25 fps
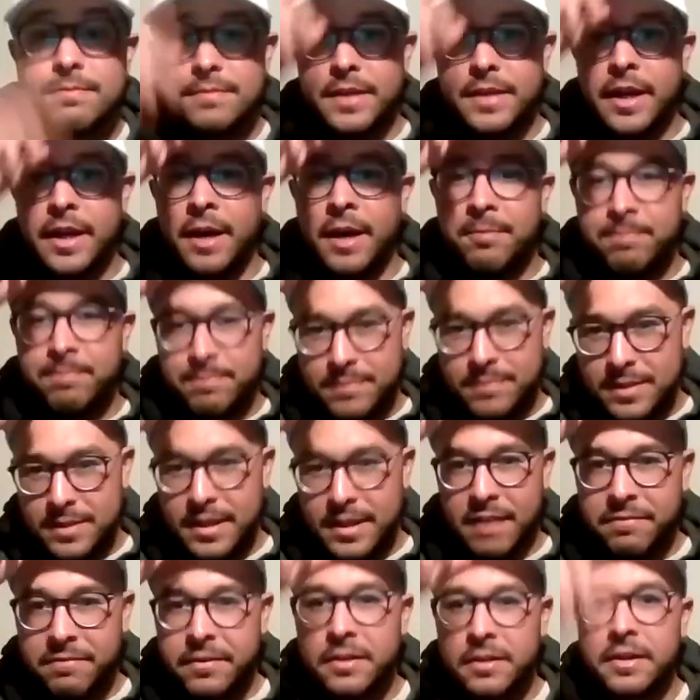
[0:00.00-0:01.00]
Yeah,
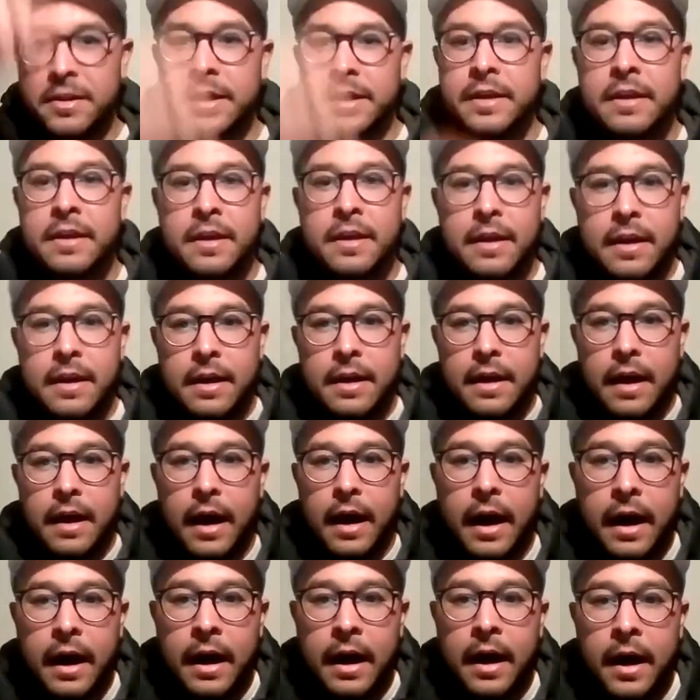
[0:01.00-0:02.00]
definitely.
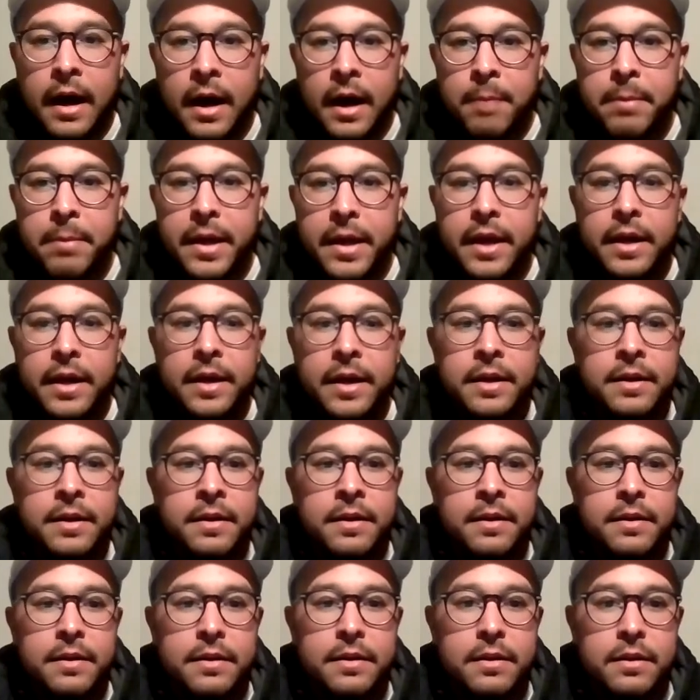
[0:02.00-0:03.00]

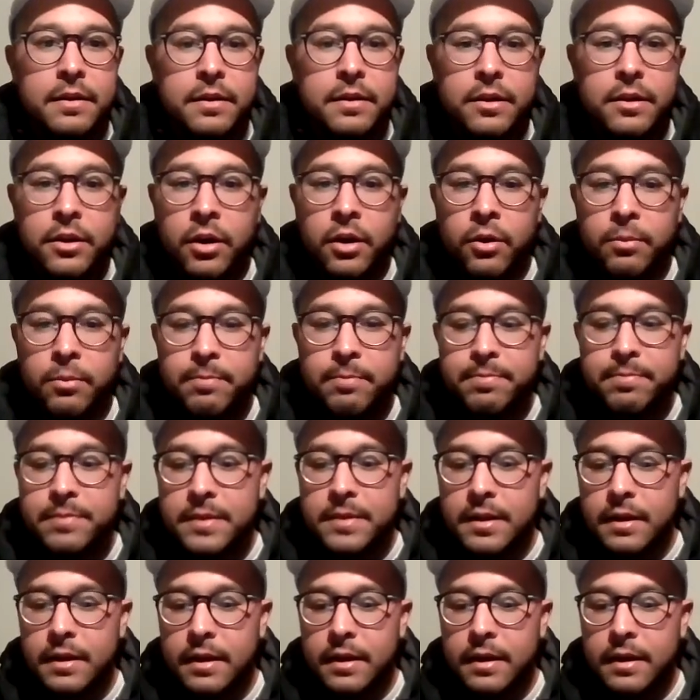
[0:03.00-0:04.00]
And
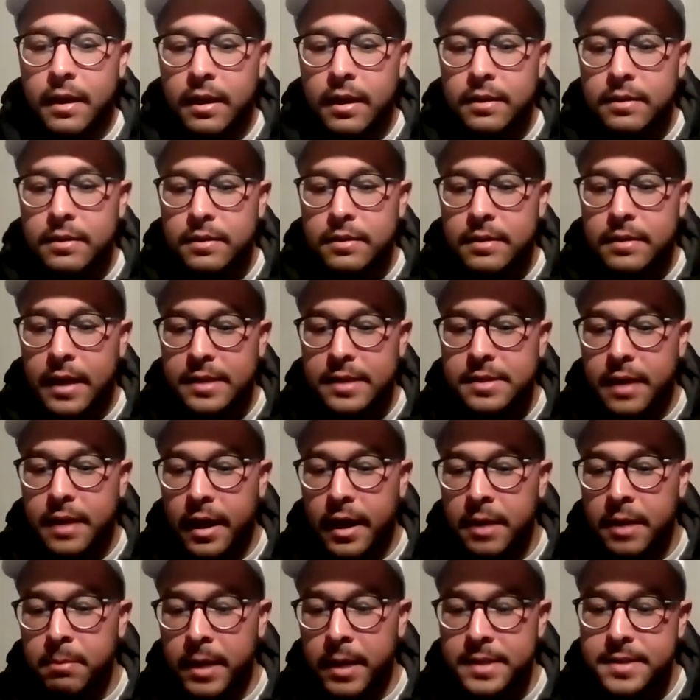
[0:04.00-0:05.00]
that's
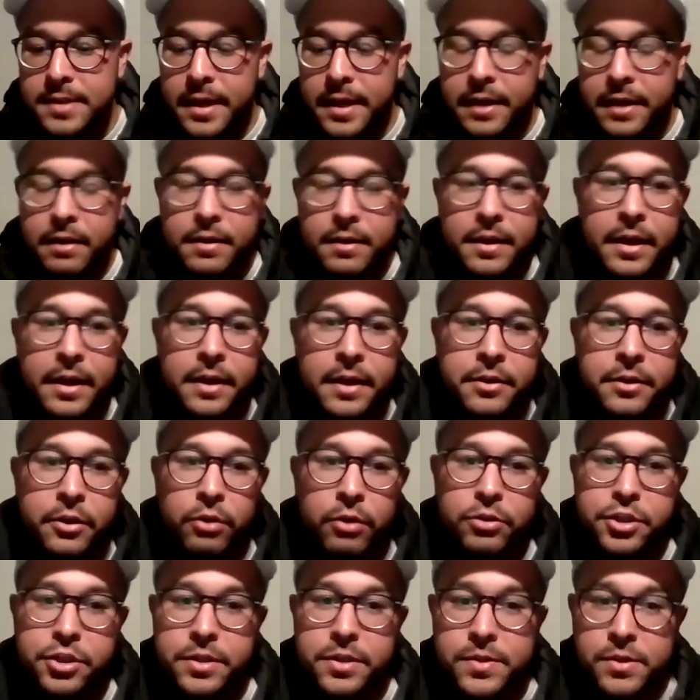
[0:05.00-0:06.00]
kind of my take on the head
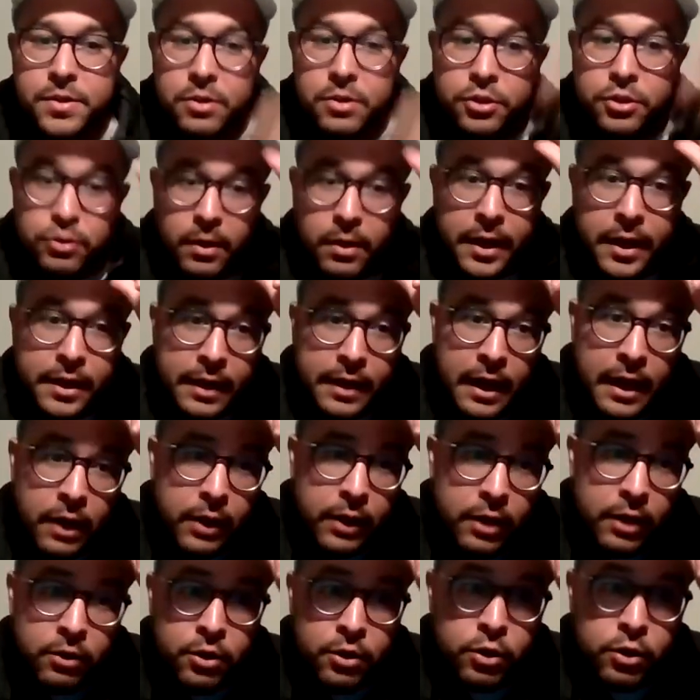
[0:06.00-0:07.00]
coaching search right now.
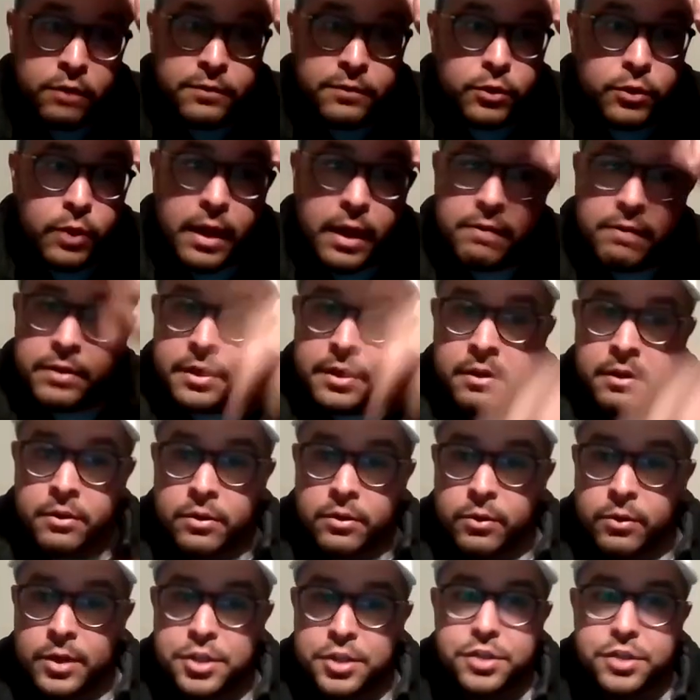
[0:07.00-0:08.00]
I don't know if you have any other
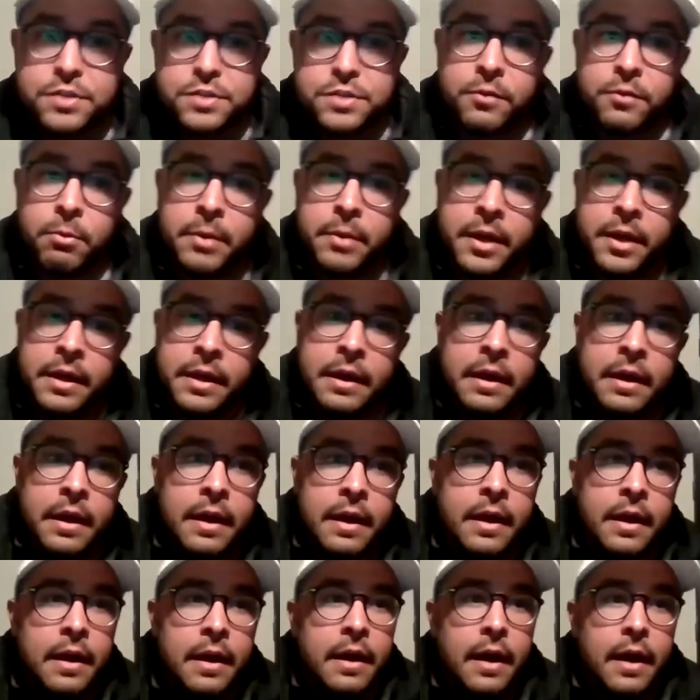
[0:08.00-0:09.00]
questions for me.
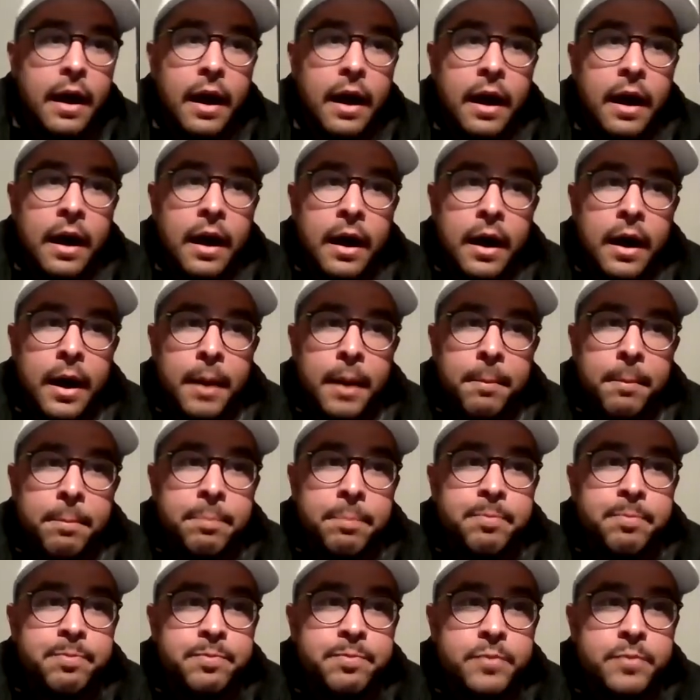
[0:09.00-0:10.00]

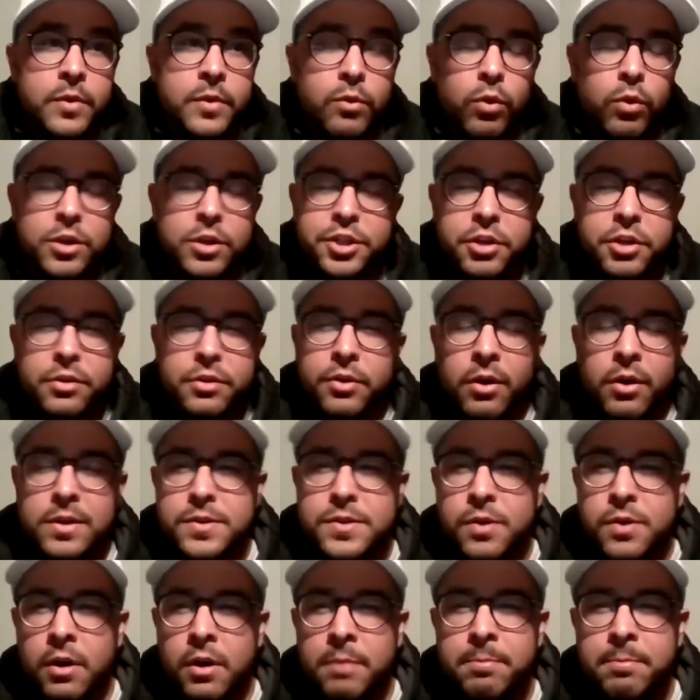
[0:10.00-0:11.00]
What your
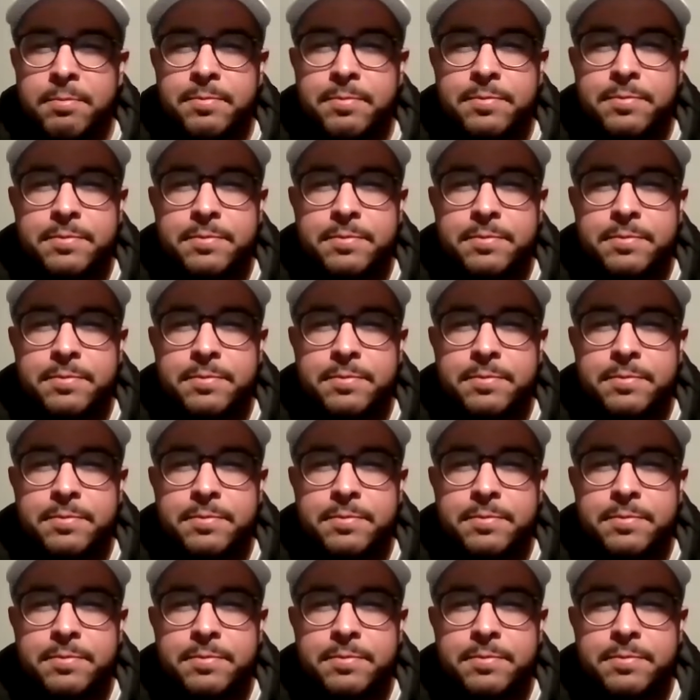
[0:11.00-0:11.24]
thoughts are?